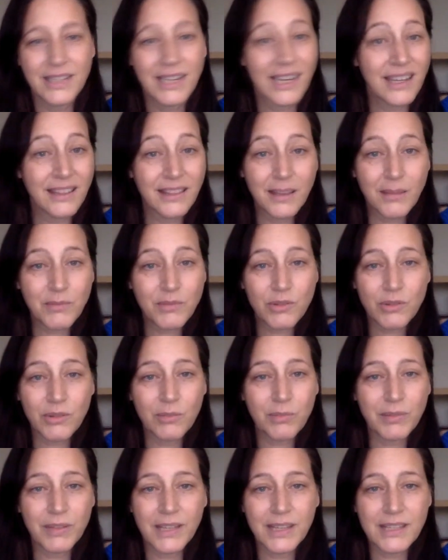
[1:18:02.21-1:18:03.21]
taking them to
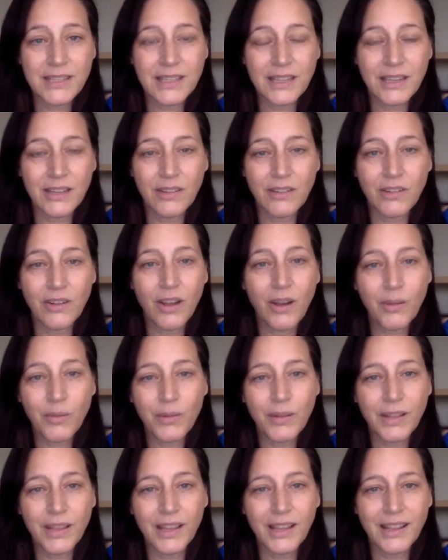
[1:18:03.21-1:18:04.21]
a place that you're not
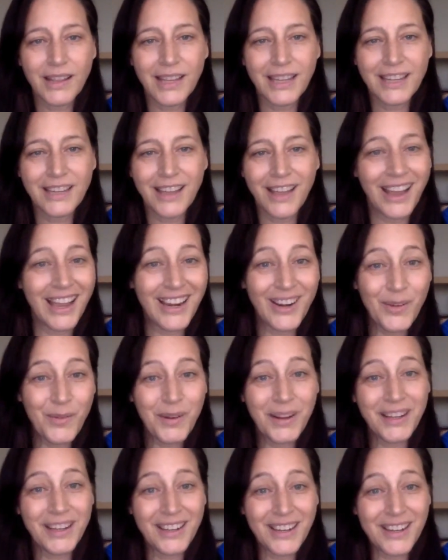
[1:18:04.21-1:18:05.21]
really like, I don't
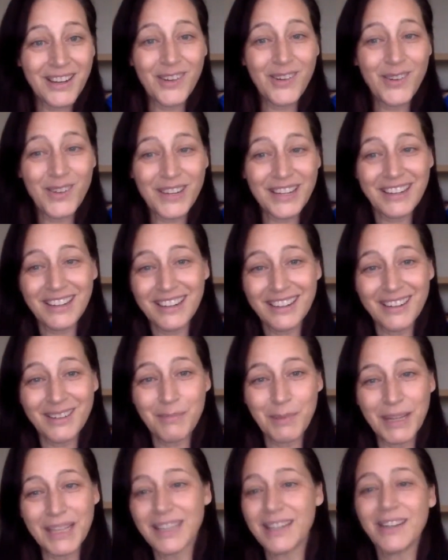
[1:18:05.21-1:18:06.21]
want you to go
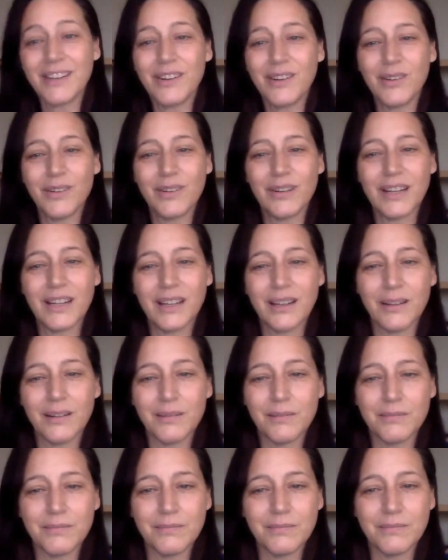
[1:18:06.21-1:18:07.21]
here, but you know,
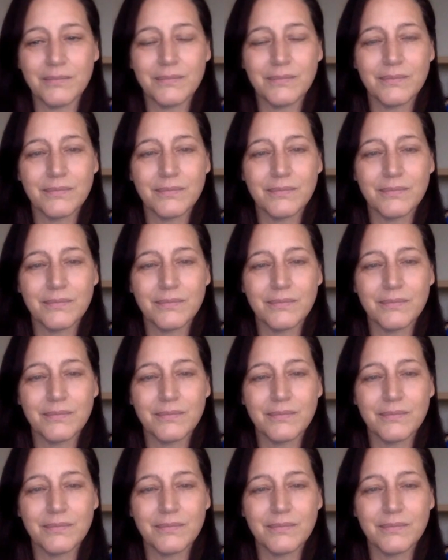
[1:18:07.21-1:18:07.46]
um,